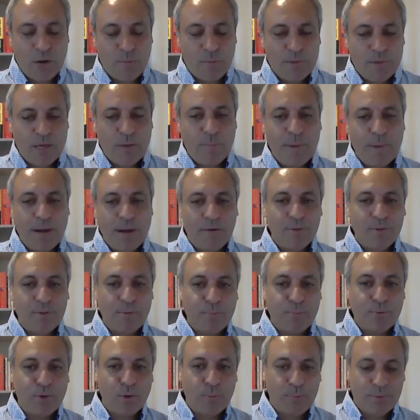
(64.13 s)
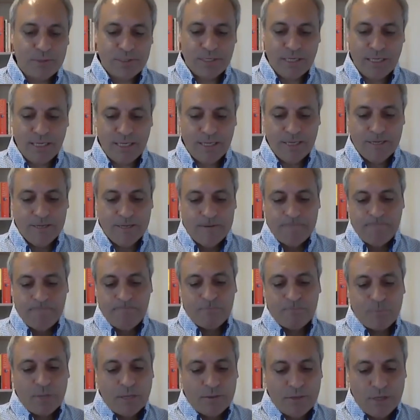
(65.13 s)
me about the property
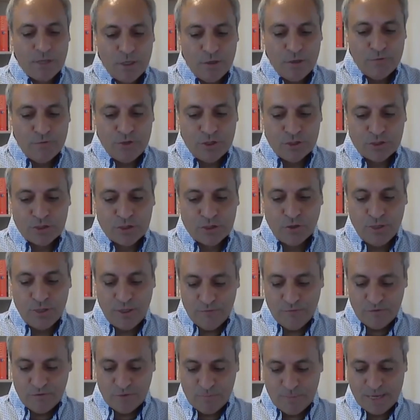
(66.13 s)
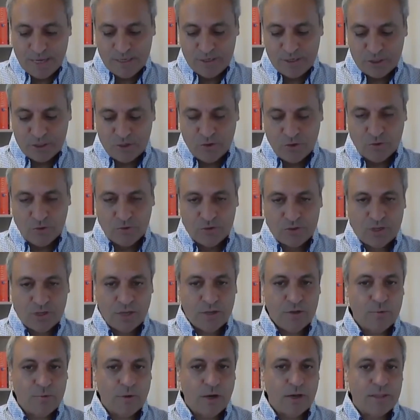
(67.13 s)
that you've just got the information on.
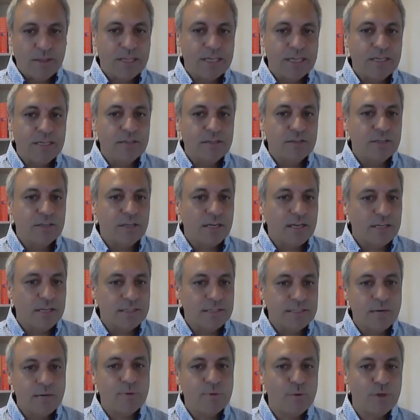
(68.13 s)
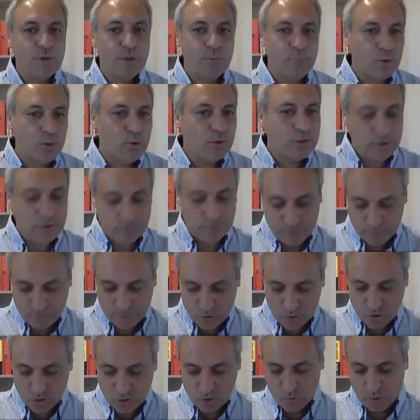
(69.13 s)
So I think tell me what you bought it
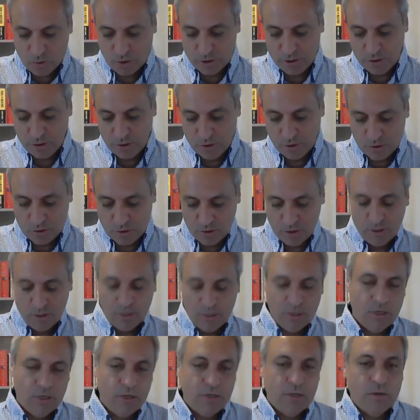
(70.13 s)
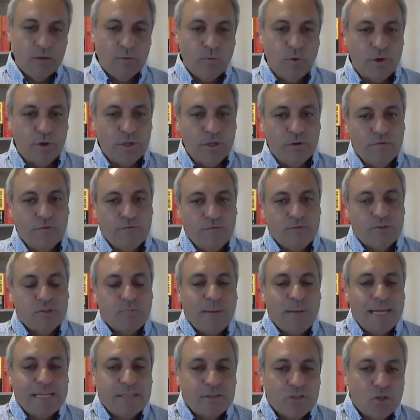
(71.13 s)
for, what you've
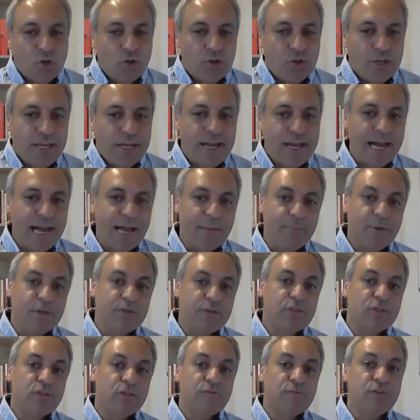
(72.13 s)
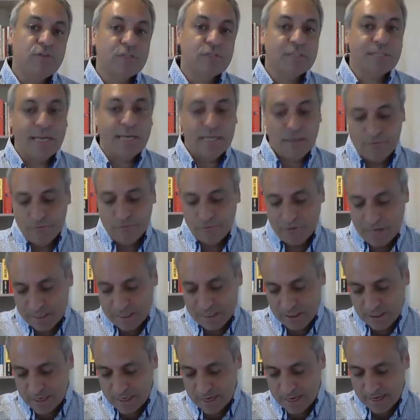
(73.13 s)
spent on it, how much you've just had it
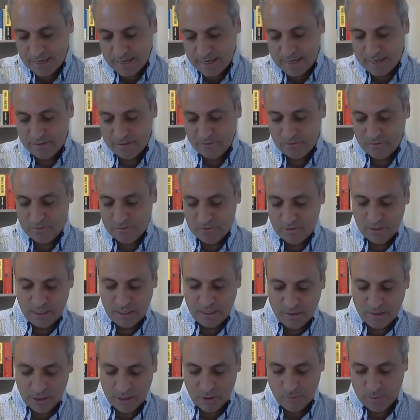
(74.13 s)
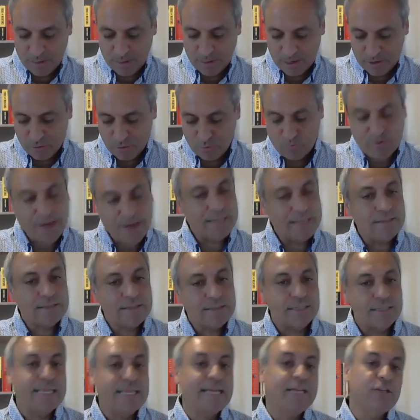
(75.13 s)
valued at, and a little bit about the rents,
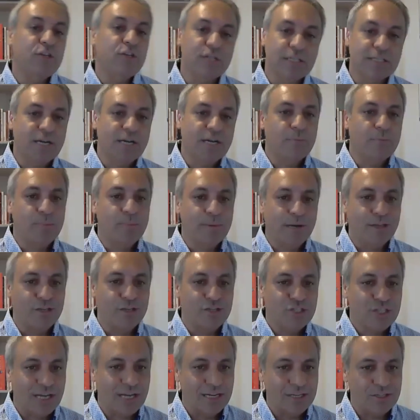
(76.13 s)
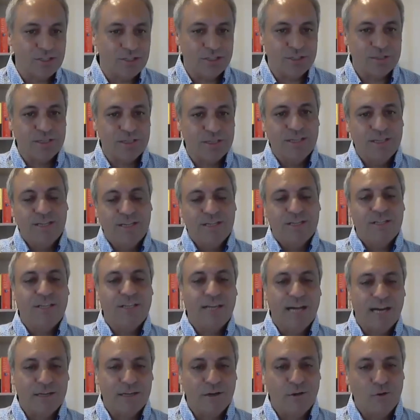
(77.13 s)
and then you can tell me about the challenges you
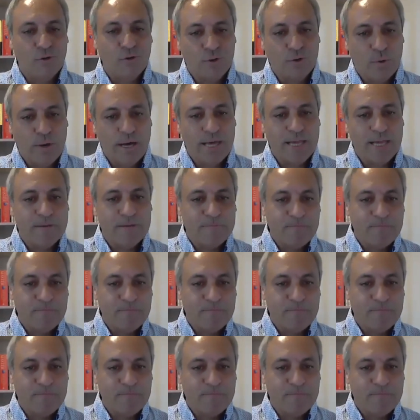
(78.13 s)
had along the way.